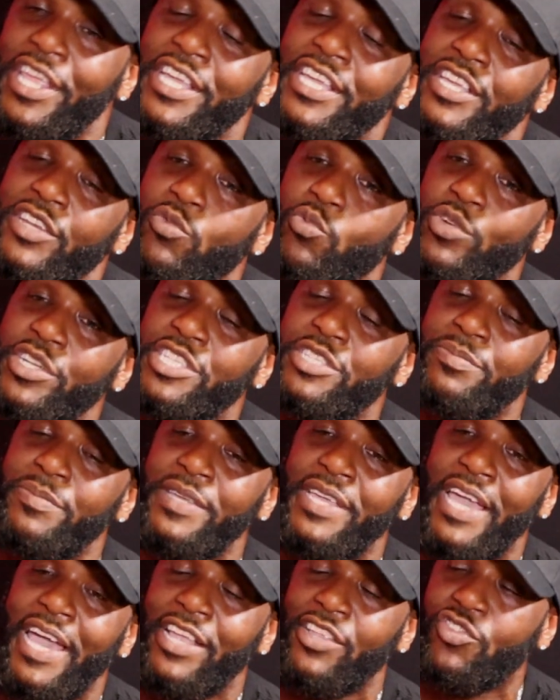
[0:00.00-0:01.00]
they can reach
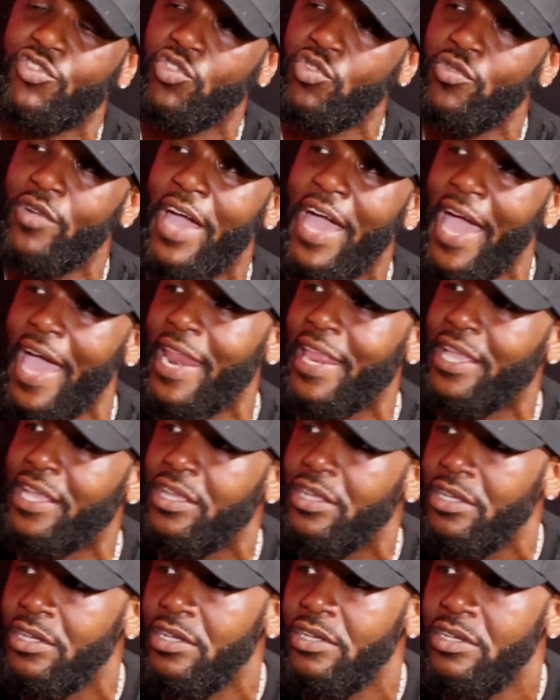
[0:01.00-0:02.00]
me at True
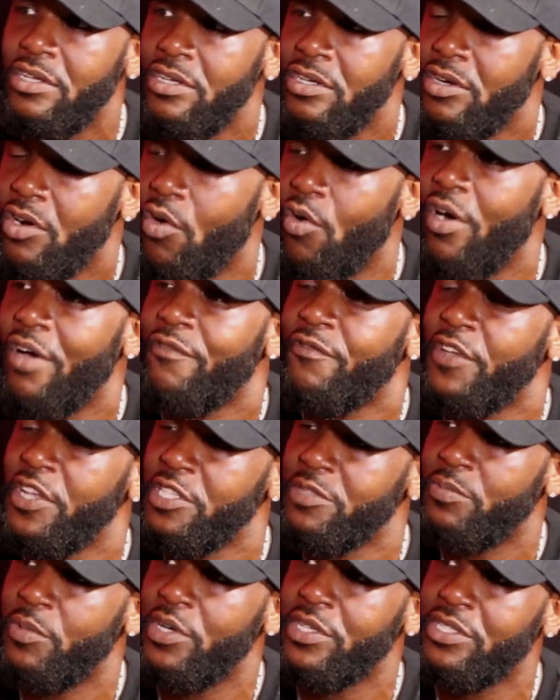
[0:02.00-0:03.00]
Addict on
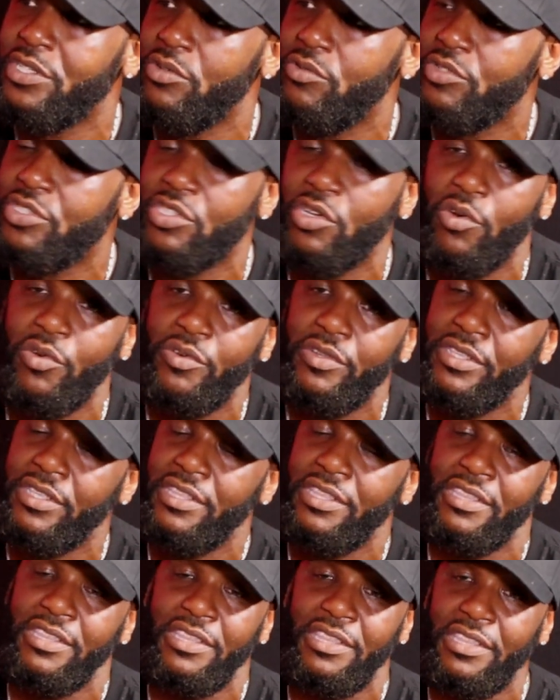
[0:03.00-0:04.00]
Facebook too. So
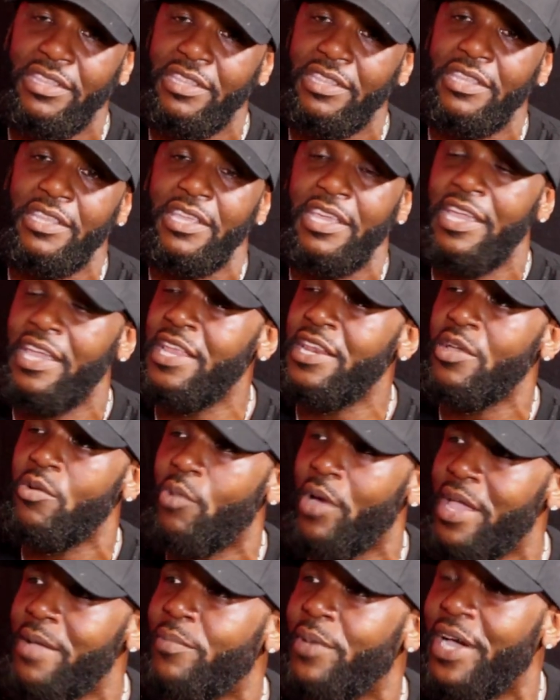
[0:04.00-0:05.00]

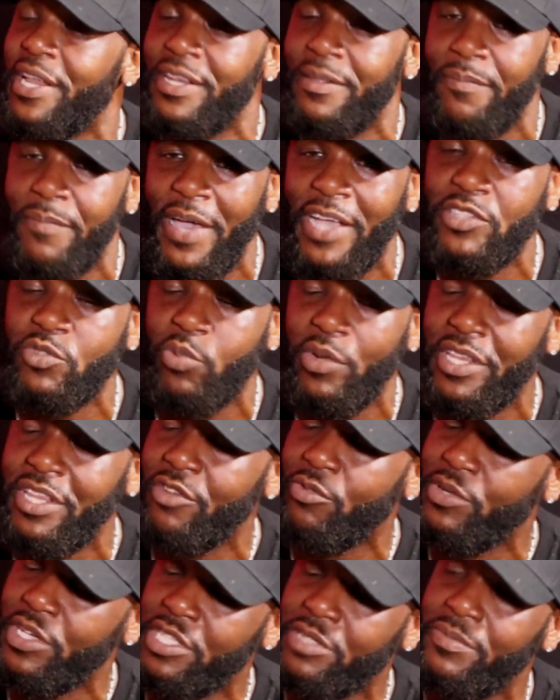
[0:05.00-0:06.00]
anyway, but the best way
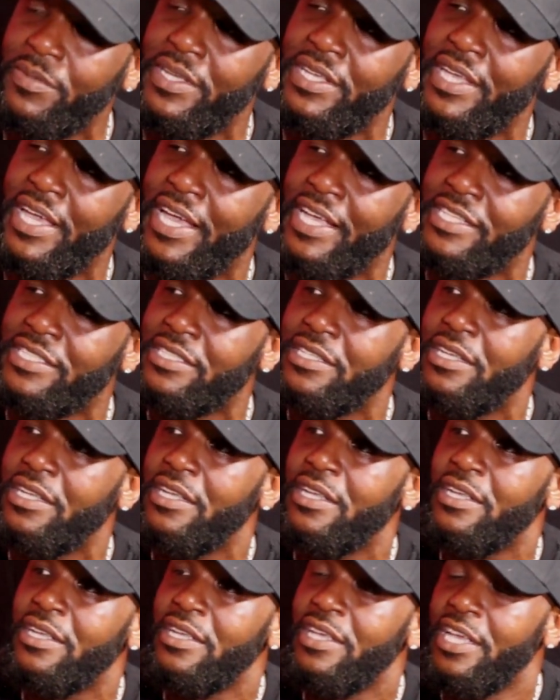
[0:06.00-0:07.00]
to reach me is
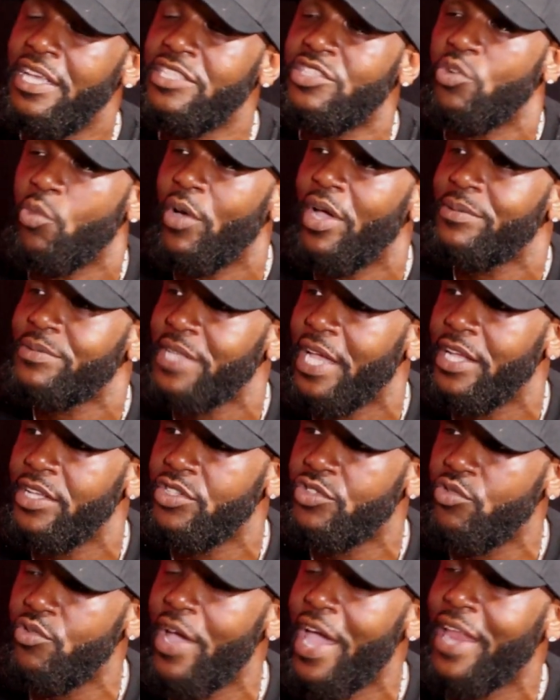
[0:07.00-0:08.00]
the website,
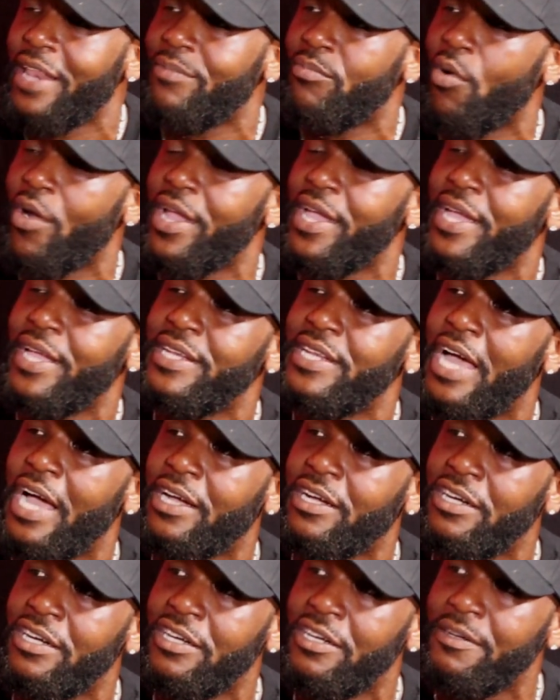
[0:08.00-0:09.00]

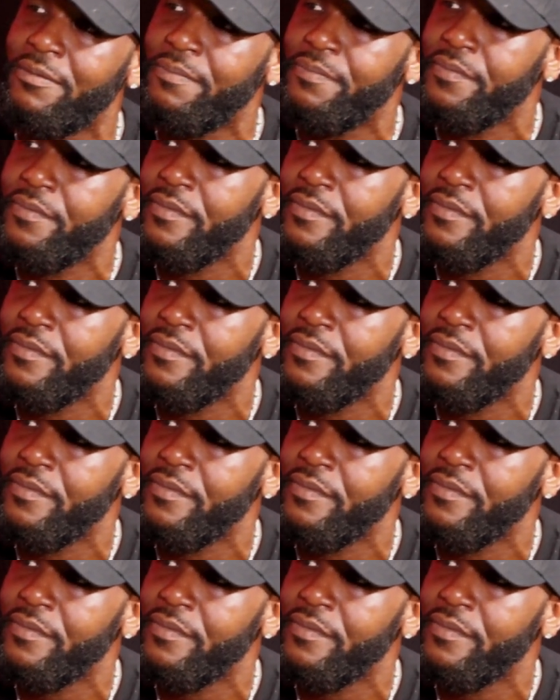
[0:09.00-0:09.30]
trueaddictbrand.com.